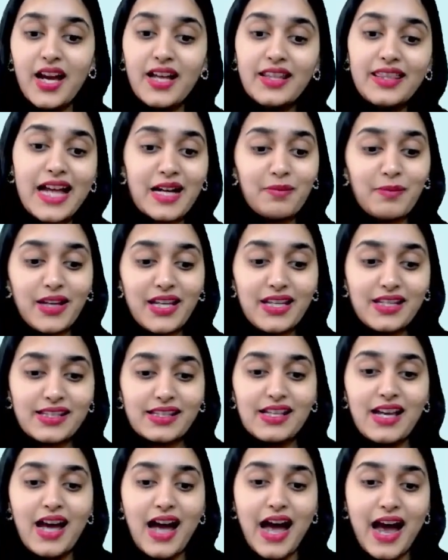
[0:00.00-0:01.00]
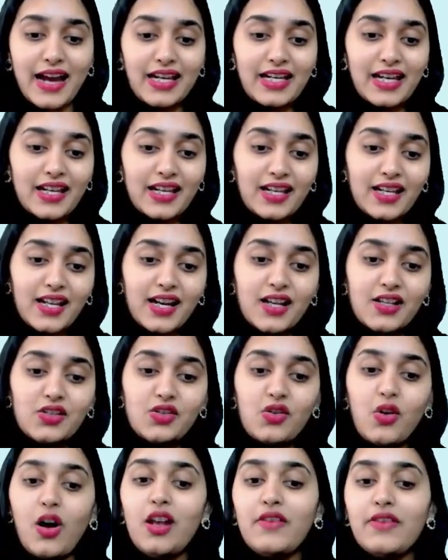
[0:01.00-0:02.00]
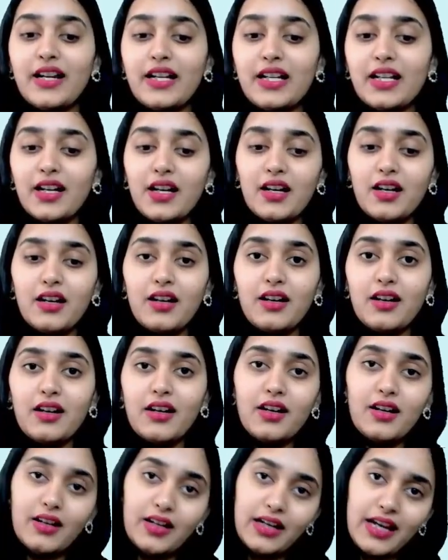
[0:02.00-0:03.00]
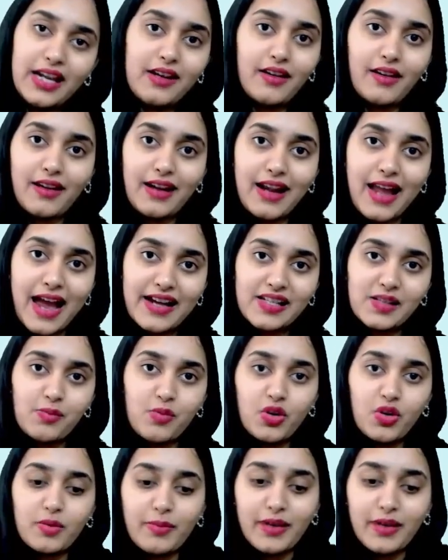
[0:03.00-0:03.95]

That means I can solve it in relaxed mode.